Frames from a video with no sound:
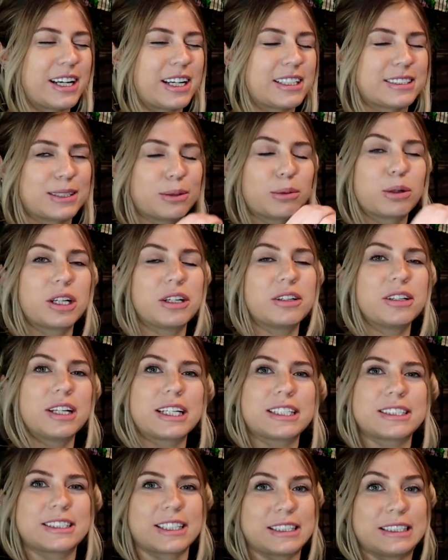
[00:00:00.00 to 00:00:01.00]
As someone who,
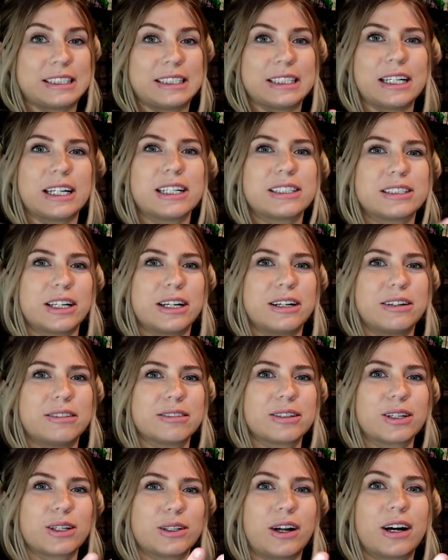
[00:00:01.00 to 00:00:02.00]
like, doesn't like to
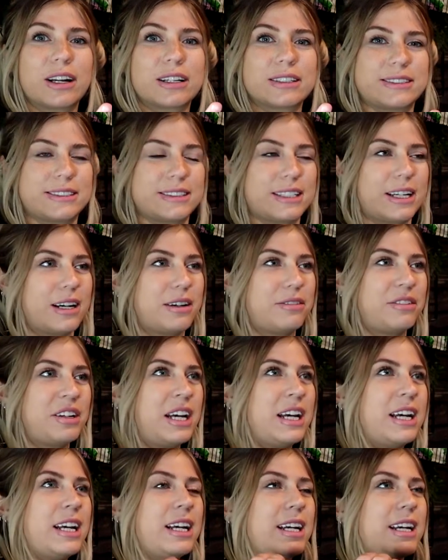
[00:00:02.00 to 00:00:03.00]
own a lot of stuff,
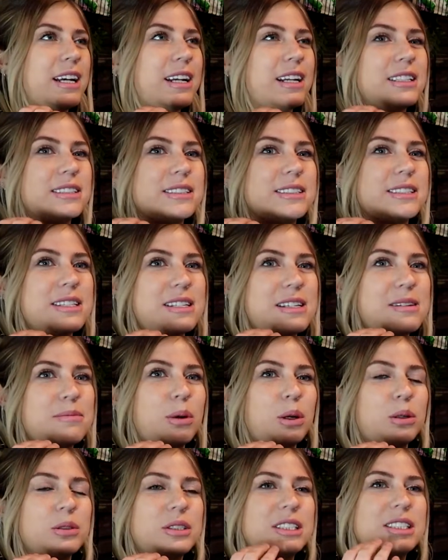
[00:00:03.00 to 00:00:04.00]
it is the
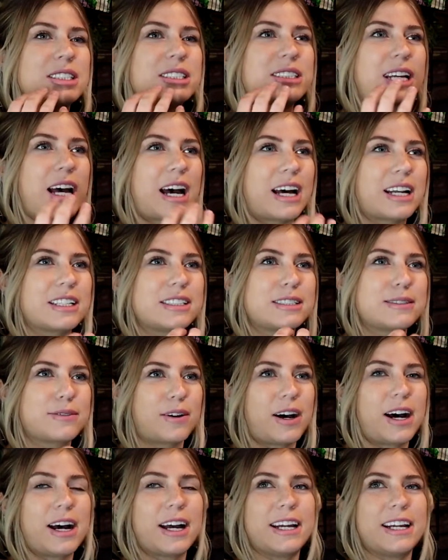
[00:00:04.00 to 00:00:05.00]
most
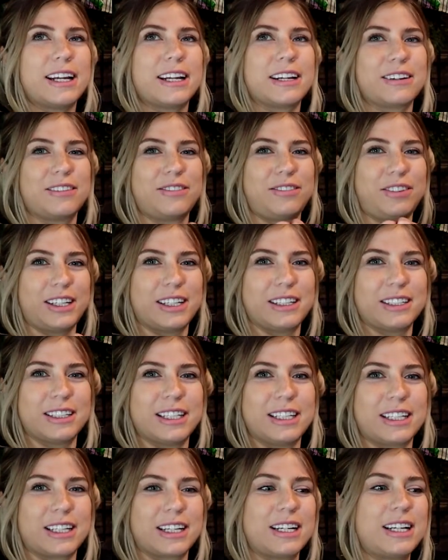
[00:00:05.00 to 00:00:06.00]
satisfying
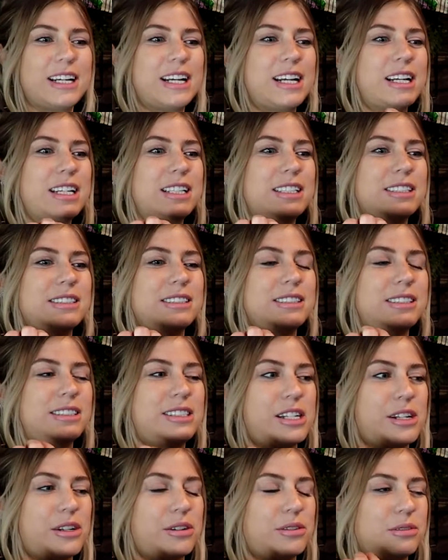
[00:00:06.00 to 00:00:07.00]
feeling
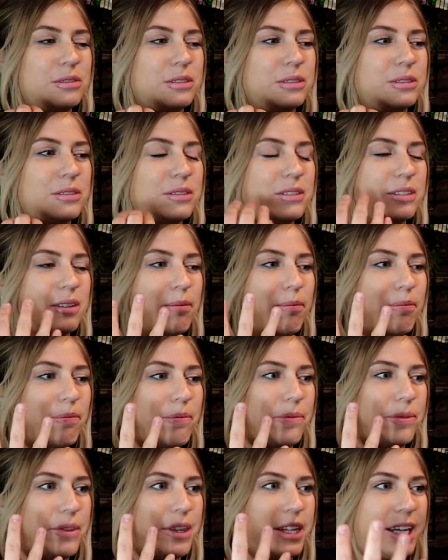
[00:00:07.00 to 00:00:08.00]
to,
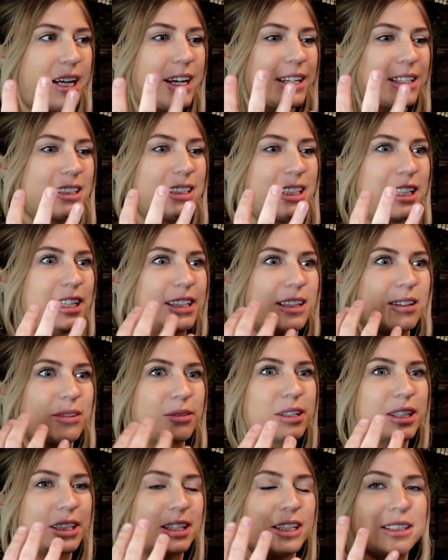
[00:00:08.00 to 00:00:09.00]
clean and
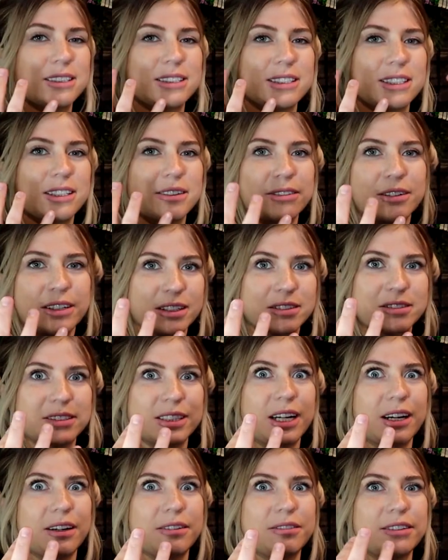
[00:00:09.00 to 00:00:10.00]
organize and get rid of
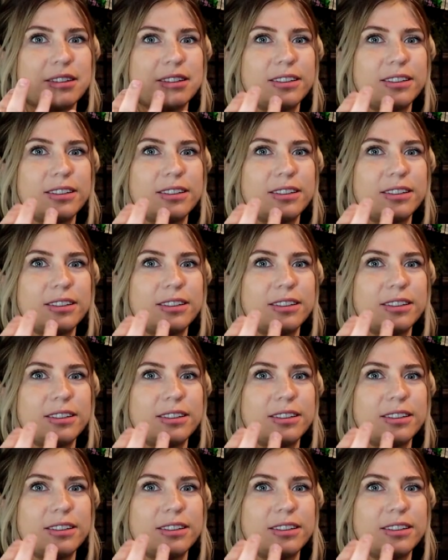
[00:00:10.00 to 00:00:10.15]
stuff.